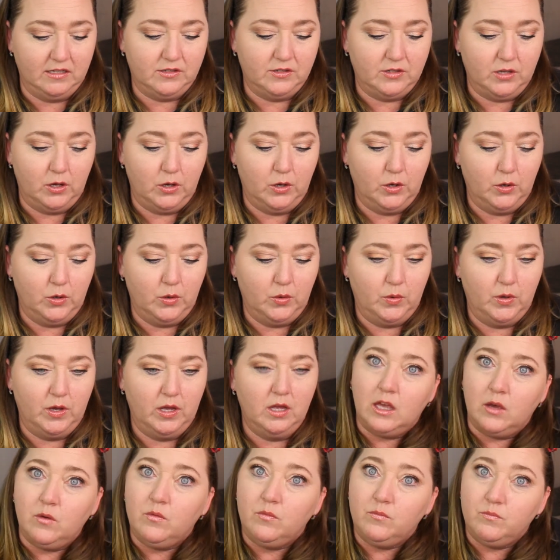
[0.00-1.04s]
so
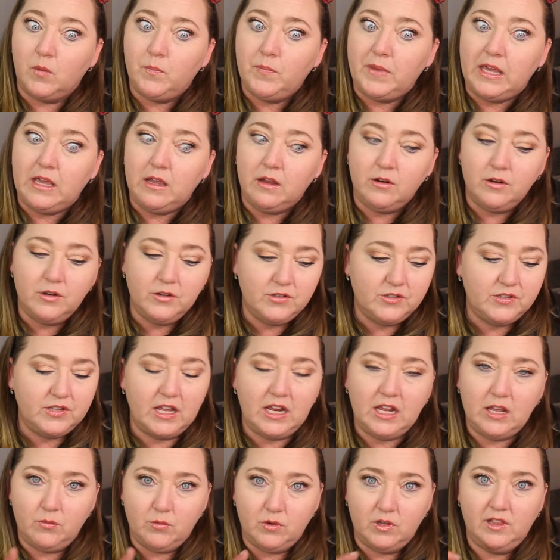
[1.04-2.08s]
it appears
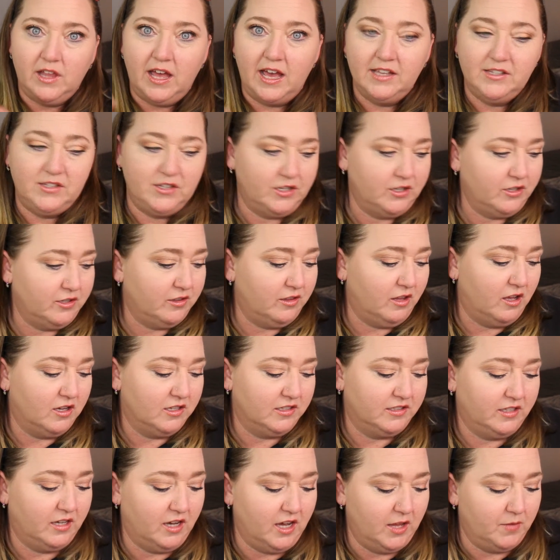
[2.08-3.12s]
that it will last a good
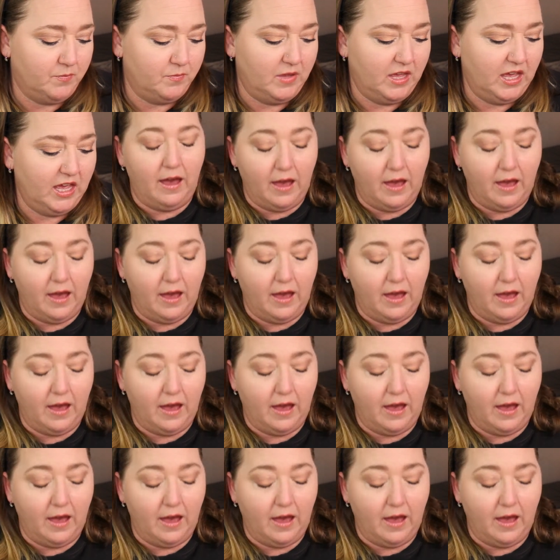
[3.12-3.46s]
long time.